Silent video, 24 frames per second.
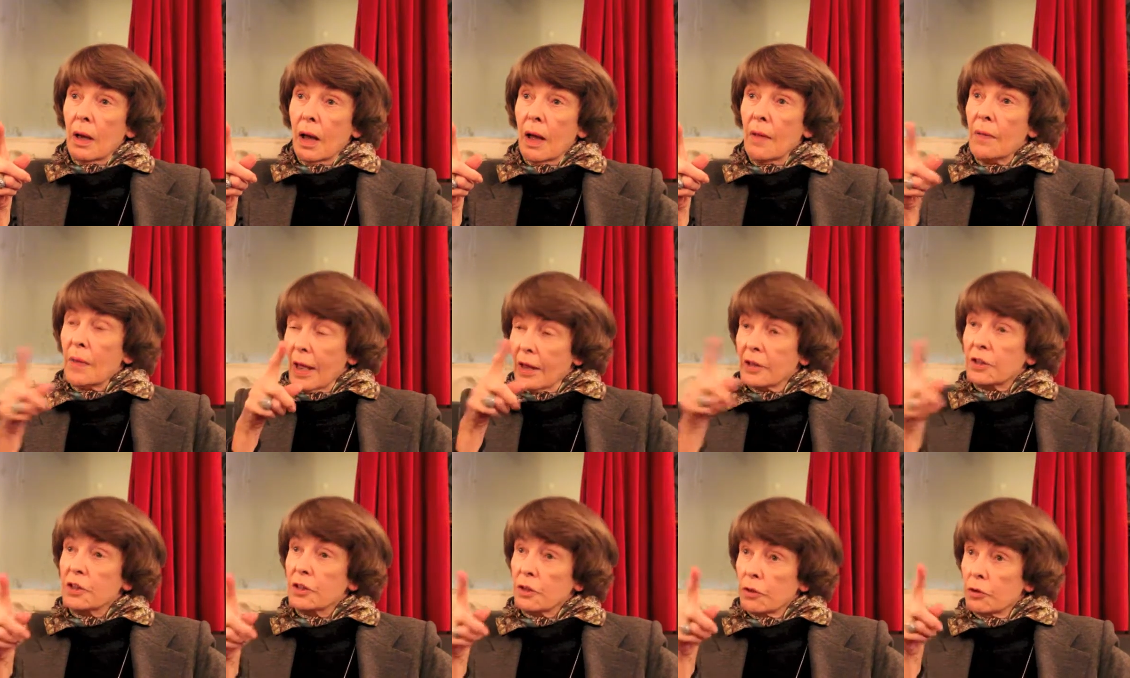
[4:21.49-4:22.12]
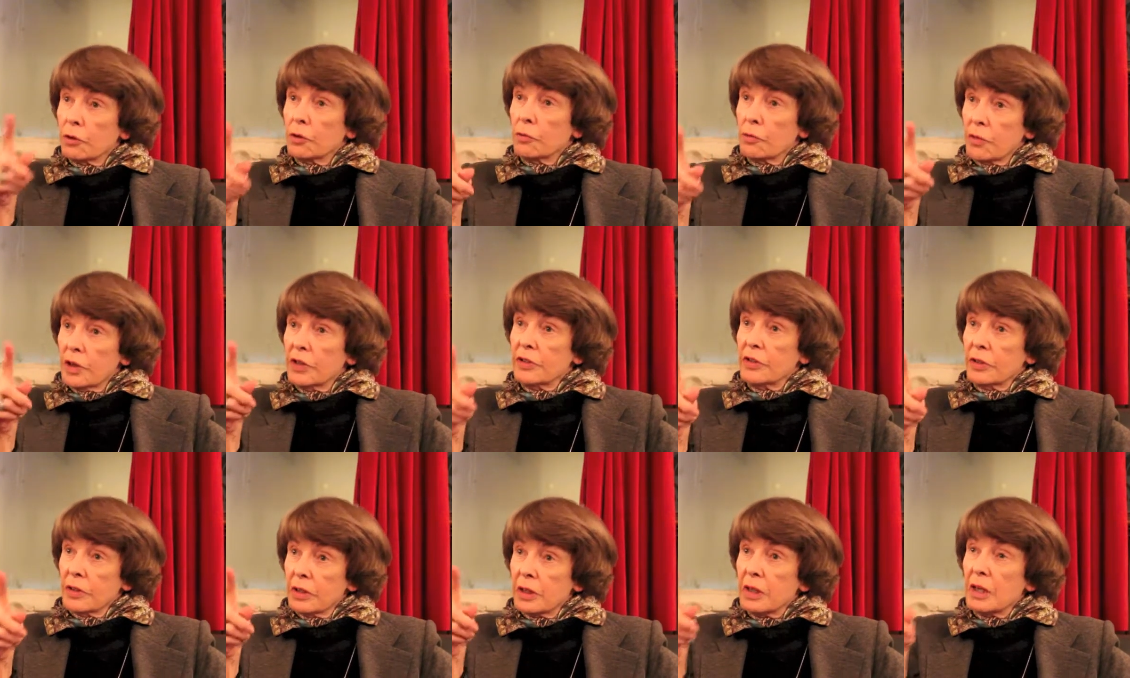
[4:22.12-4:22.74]
And that's a good
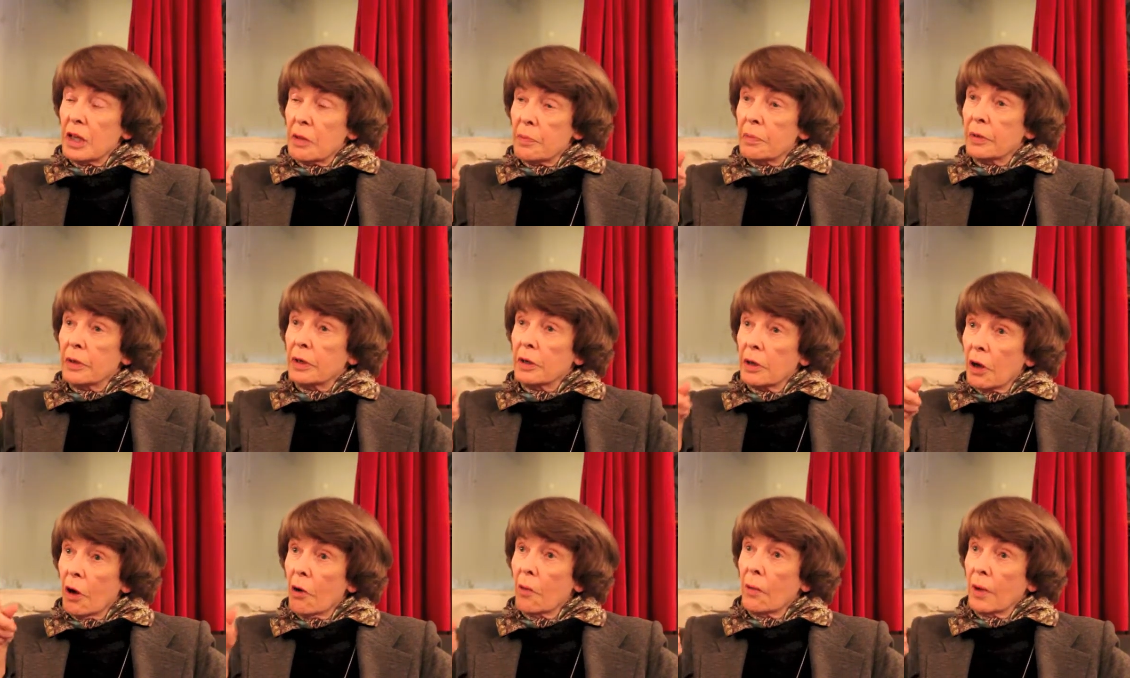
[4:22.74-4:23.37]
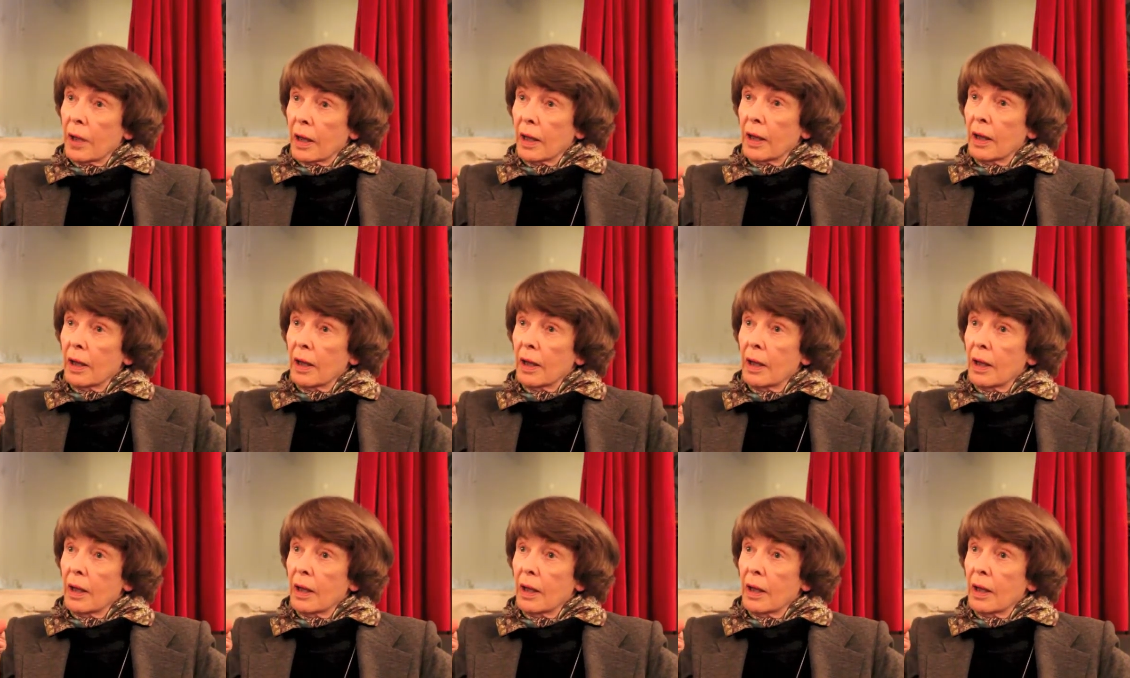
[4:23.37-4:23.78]
reason to keep it going.